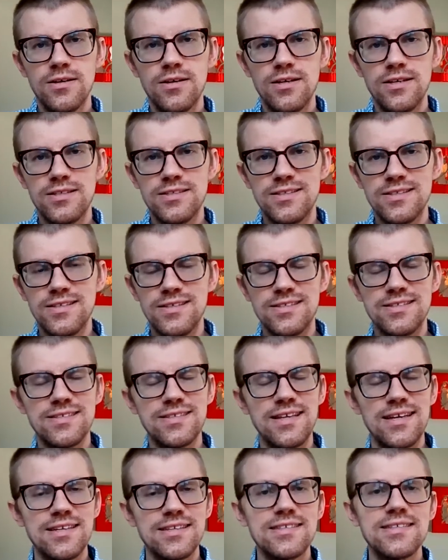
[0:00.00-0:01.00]
It's
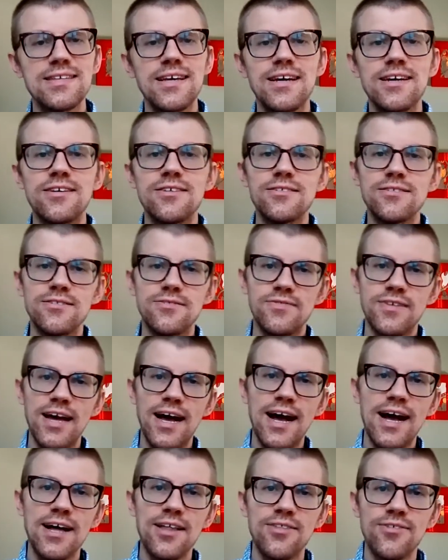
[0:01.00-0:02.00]
that cycle of
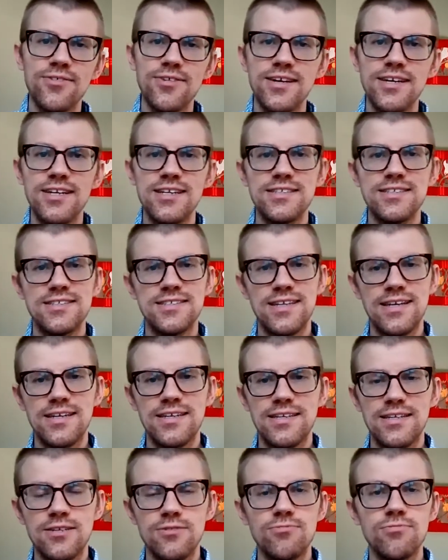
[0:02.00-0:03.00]
gathering and
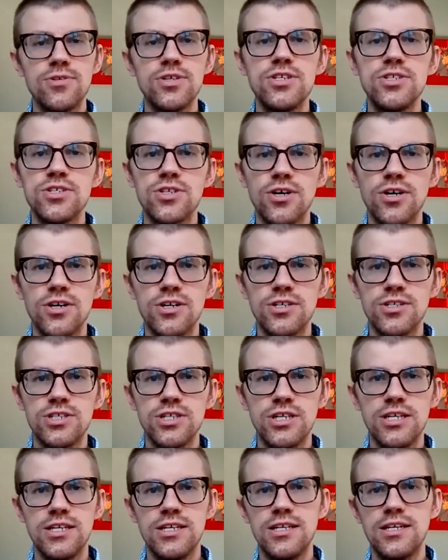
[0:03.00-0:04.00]
sending,
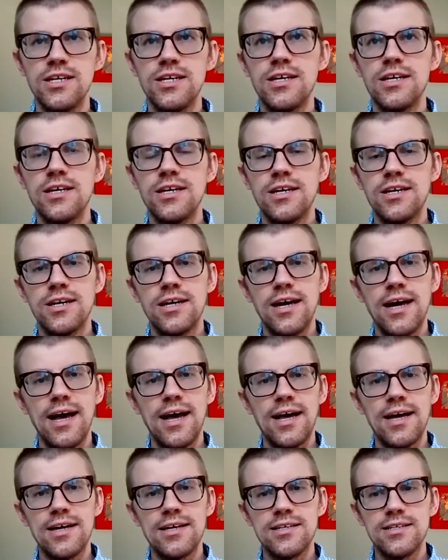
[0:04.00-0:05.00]
recharging
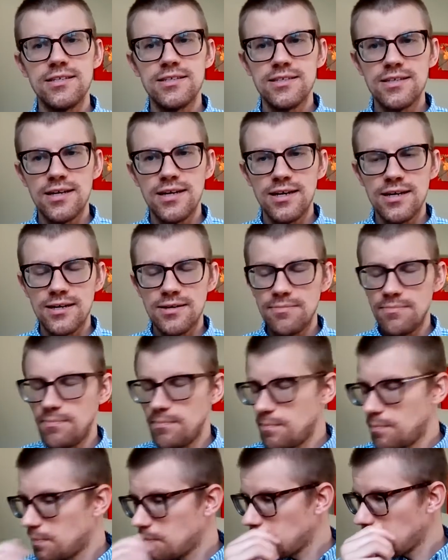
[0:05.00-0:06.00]
and
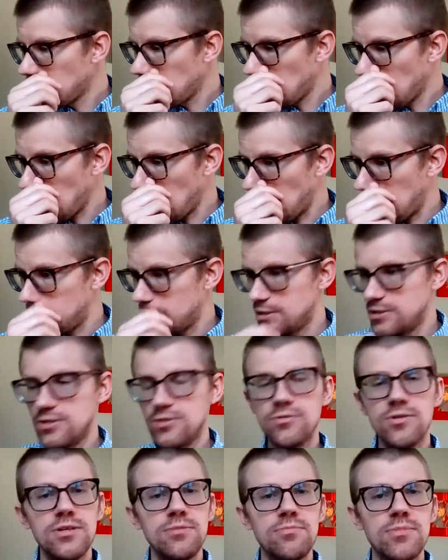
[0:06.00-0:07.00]

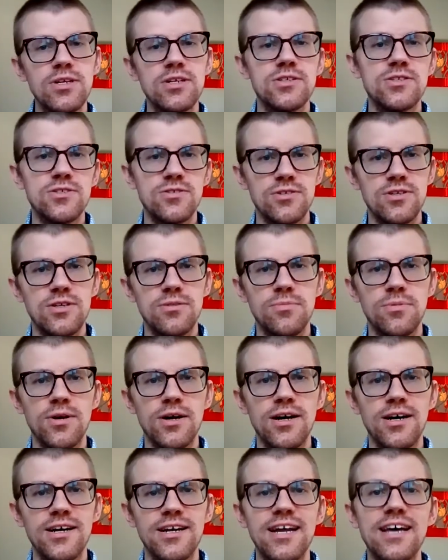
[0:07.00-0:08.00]
doing ministry
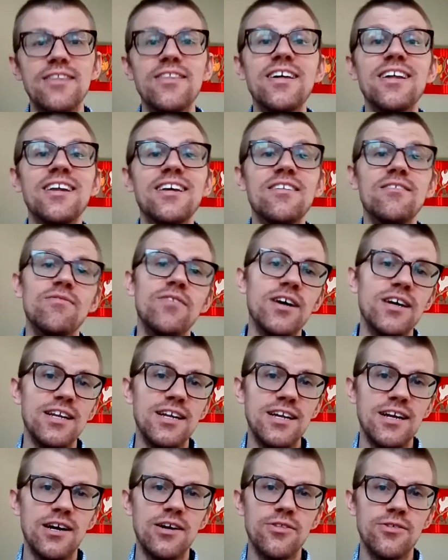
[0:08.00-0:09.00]
abroad, and then
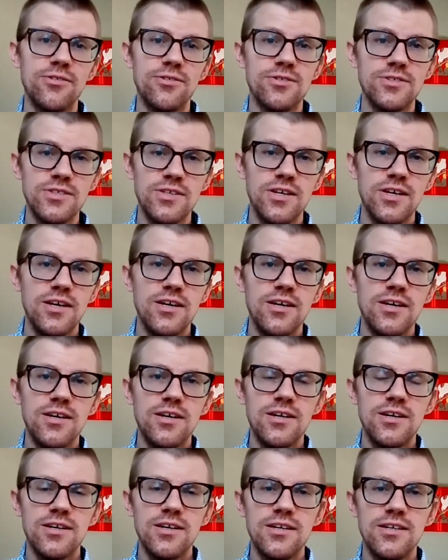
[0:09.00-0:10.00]
inviting others
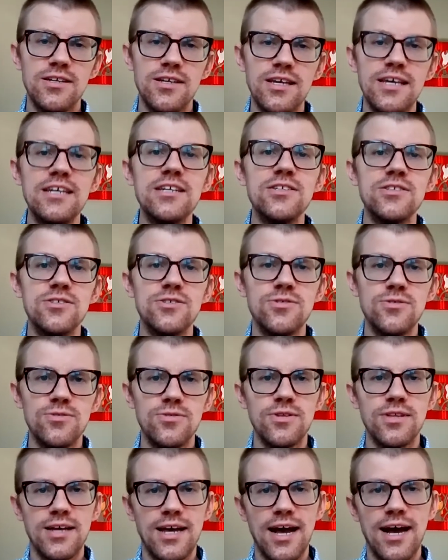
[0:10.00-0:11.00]
into
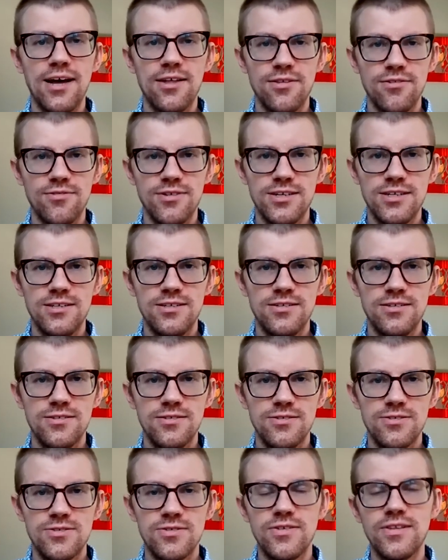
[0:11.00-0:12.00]
the gathering
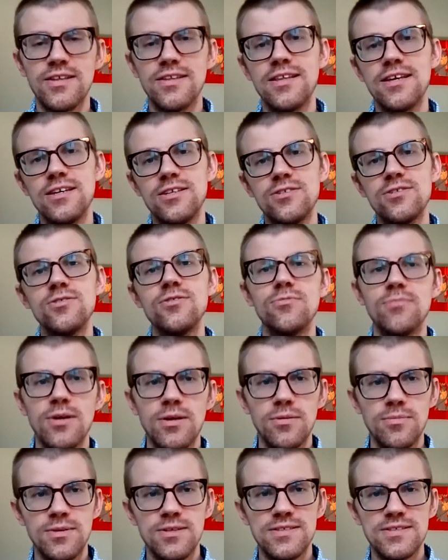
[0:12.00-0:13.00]
so that they too may
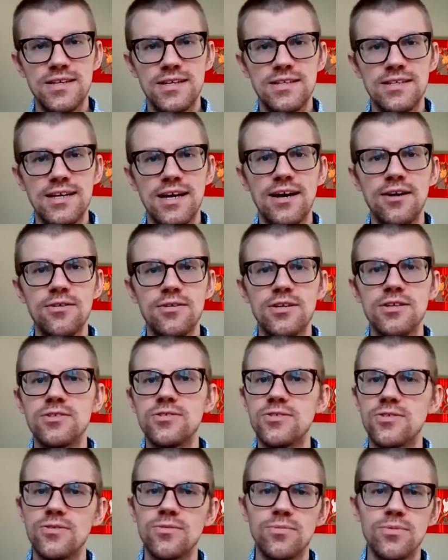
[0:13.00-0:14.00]
be sent out
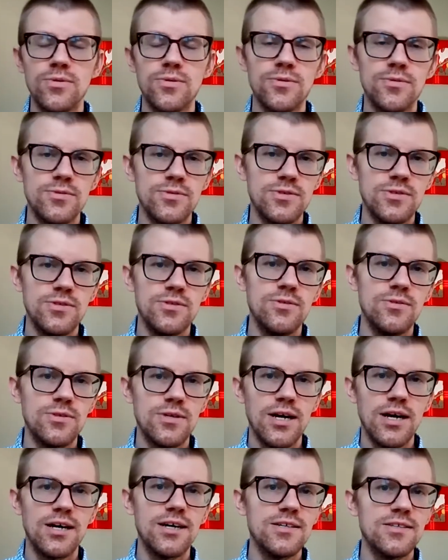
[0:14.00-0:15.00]
into the world to do
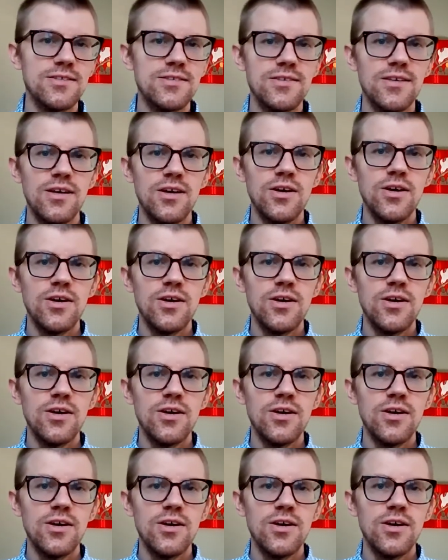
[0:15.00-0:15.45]
God's